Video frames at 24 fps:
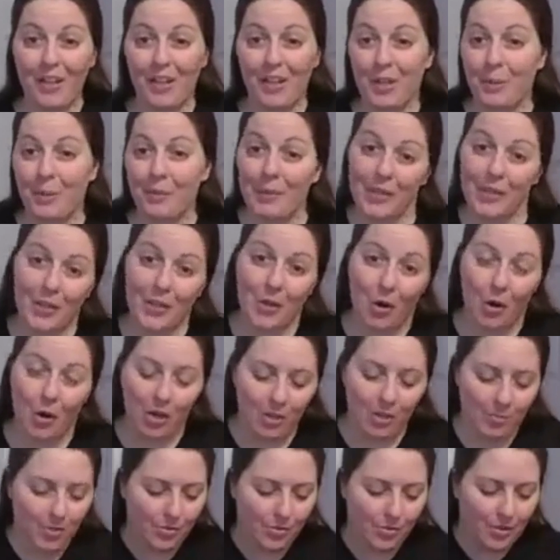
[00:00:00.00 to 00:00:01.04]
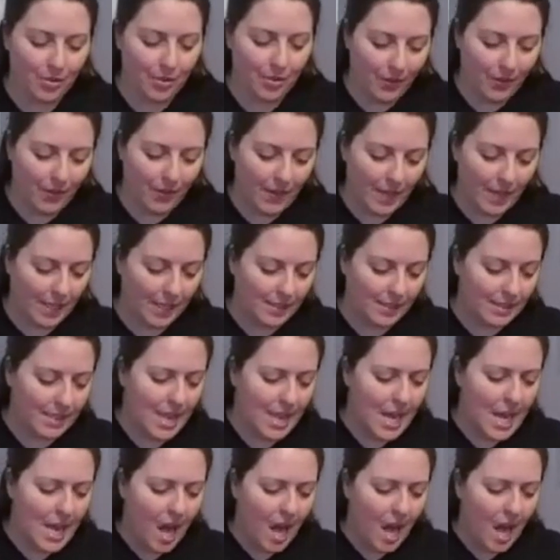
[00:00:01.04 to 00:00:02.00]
They could be the arms or different things.